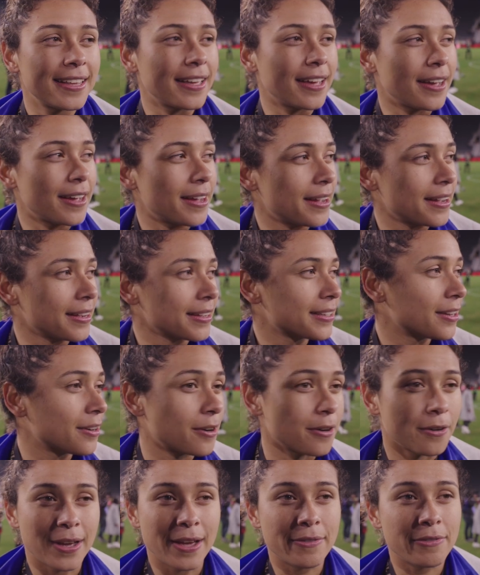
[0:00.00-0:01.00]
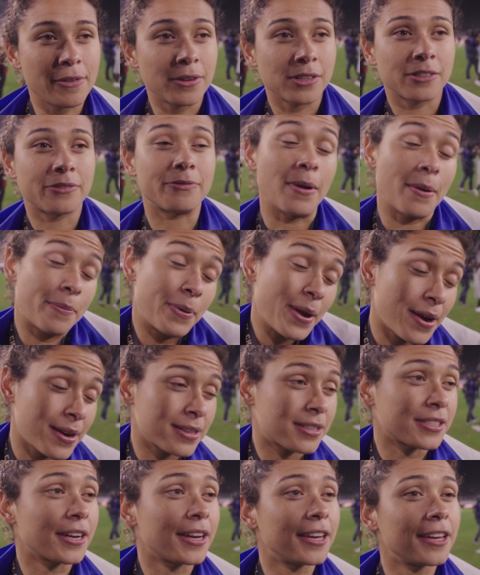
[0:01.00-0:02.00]
uh, you know, everyone's my
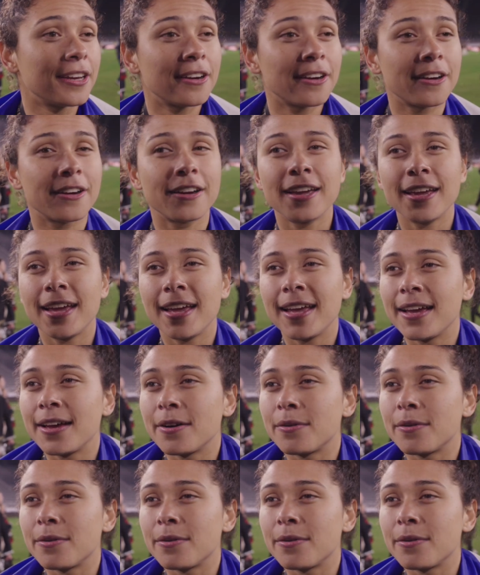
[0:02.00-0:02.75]
parents are here. Yeah.